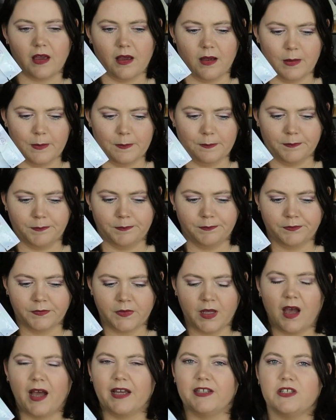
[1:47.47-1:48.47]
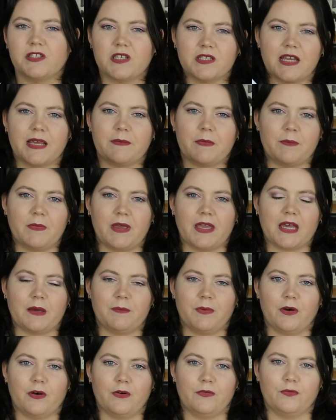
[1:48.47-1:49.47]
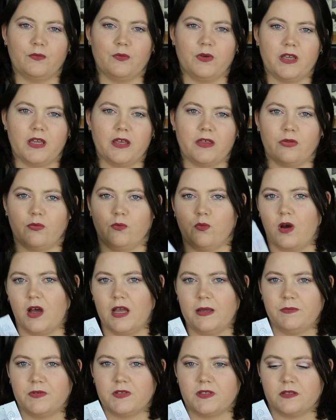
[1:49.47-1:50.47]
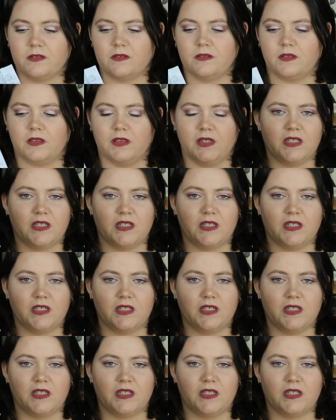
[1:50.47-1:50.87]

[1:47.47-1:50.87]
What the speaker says: I used to take my makeup off with wipes.